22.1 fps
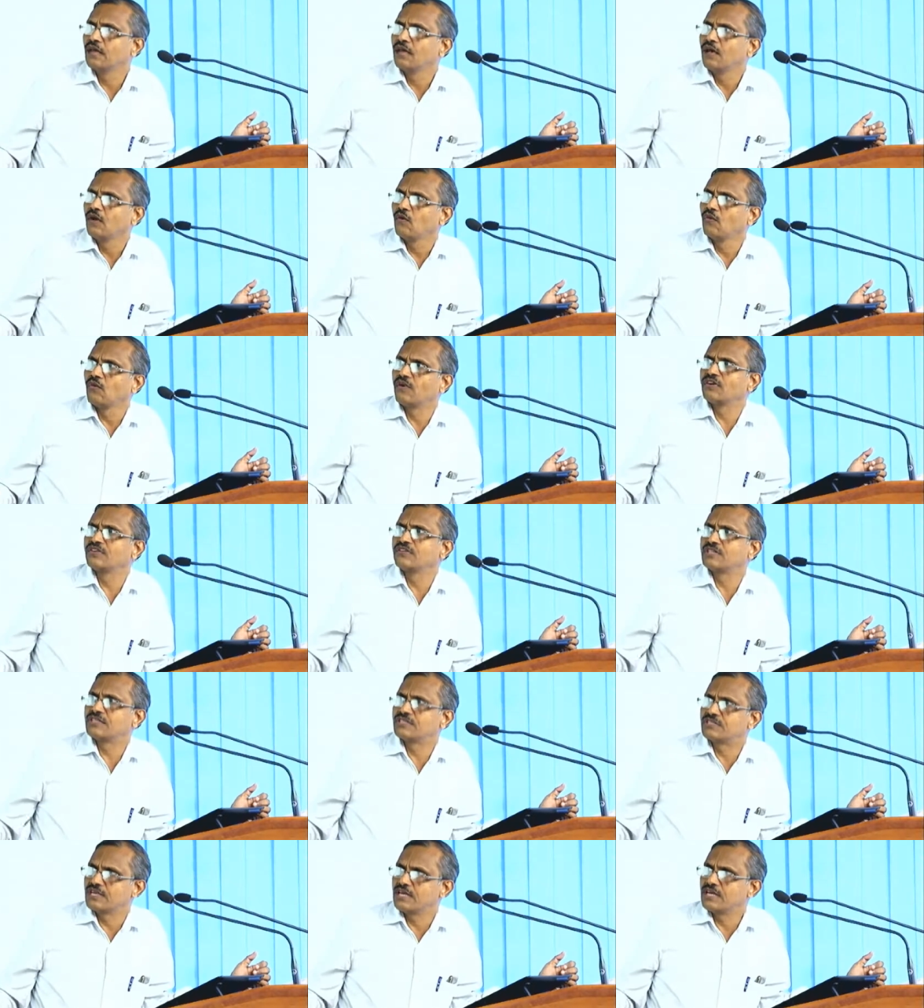What is the
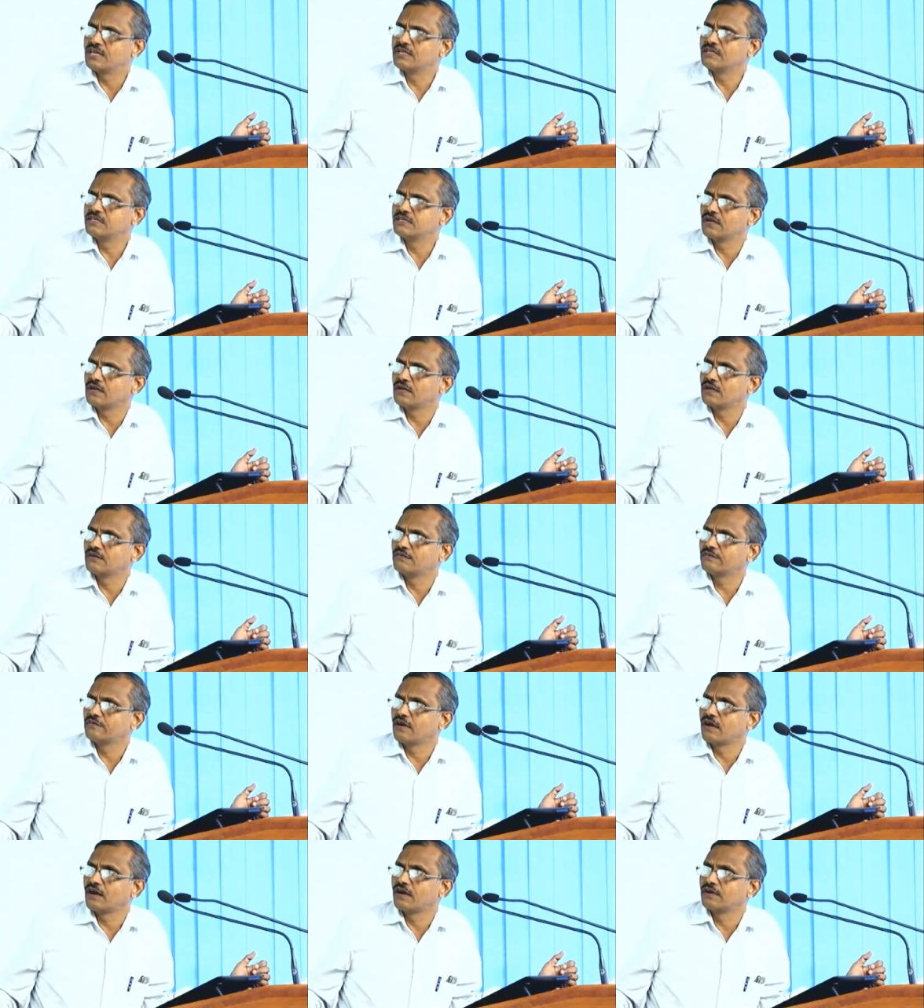change
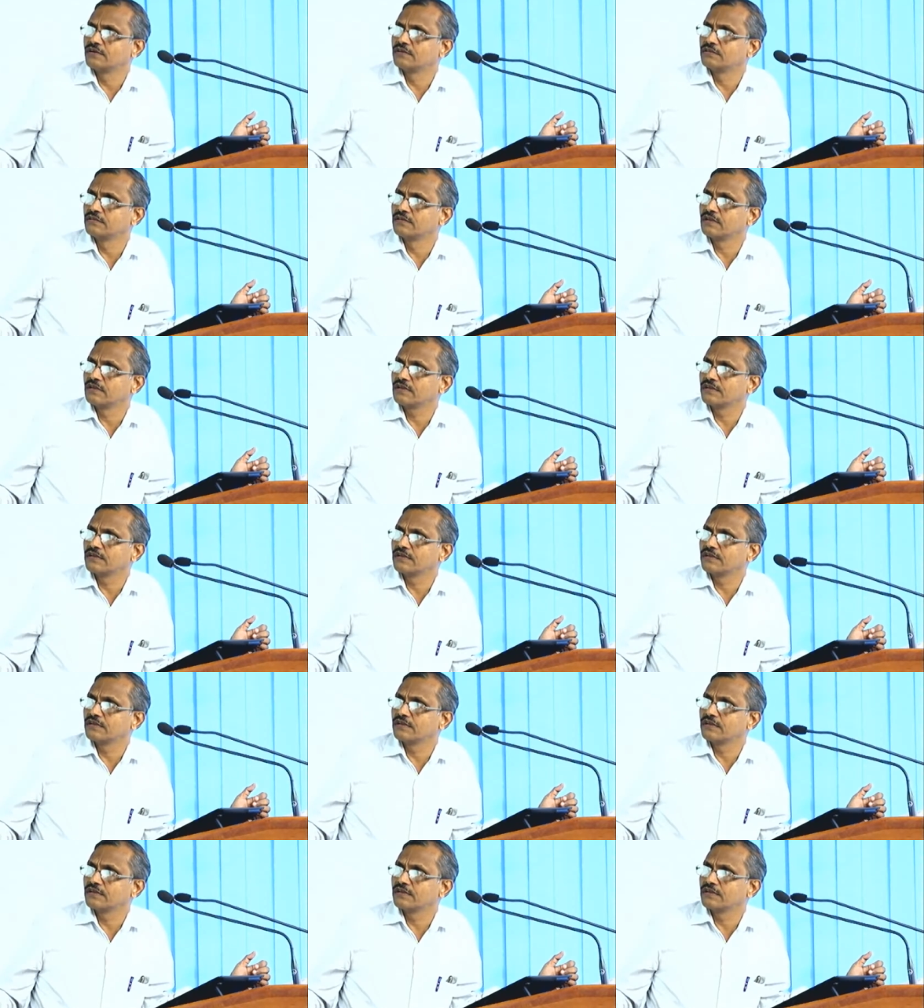on